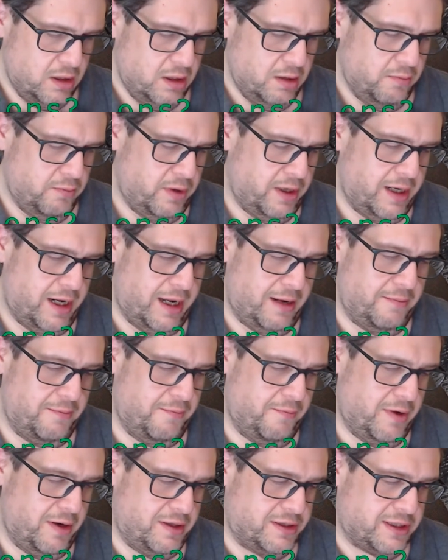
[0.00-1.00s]
Hey,
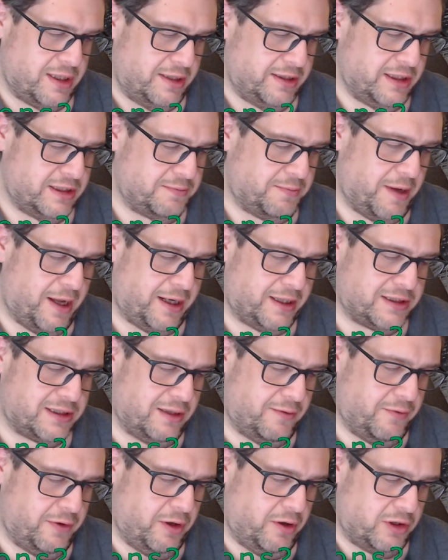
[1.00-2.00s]
inside this box
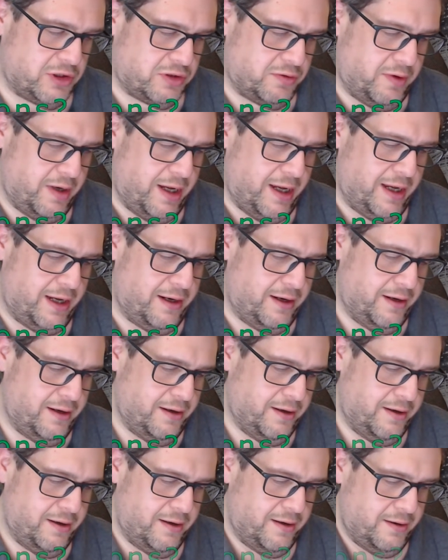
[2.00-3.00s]
set, we also had
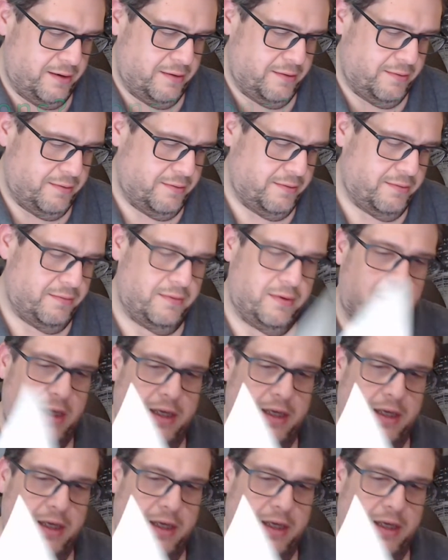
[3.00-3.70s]
a